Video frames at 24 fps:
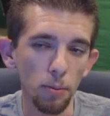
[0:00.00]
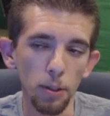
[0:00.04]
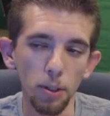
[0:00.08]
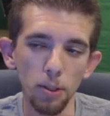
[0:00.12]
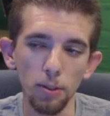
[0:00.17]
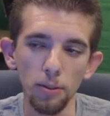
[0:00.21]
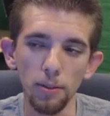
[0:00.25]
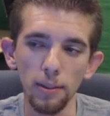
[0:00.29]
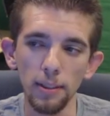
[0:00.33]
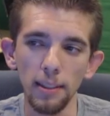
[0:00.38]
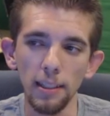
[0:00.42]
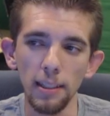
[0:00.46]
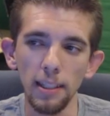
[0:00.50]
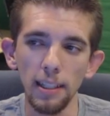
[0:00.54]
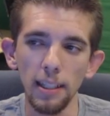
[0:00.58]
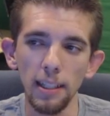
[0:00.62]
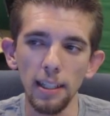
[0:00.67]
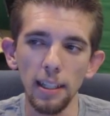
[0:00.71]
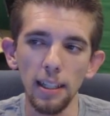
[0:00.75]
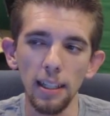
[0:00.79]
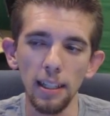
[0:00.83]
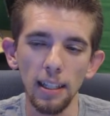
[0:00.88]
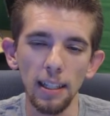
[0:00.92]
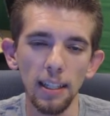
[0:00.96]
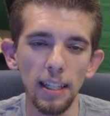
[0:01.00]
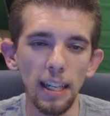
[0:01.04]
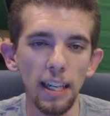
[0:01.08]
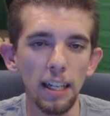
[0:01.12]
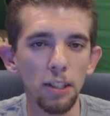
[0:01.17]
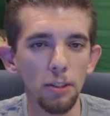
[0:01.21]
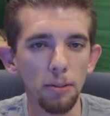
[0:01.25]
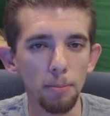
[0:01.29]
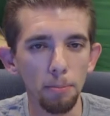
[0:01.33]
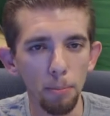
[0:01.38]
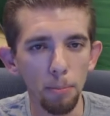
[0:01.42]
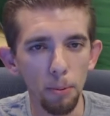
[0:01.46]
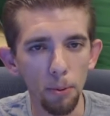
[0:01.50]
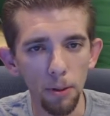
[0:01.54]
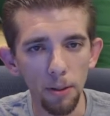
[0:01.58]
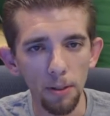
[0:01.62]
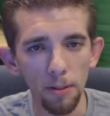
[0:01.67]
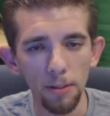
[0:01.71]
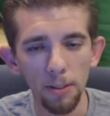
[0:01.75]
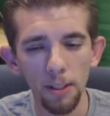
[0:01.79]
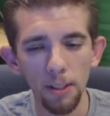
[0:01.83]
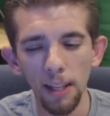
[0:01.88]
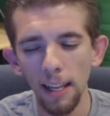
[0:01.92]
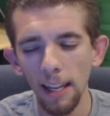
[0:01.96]
which was the uh, Kinect
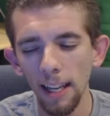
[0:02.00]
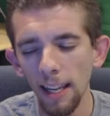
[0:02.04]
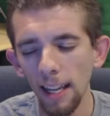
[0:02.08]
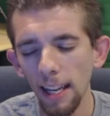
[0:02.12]
Sports,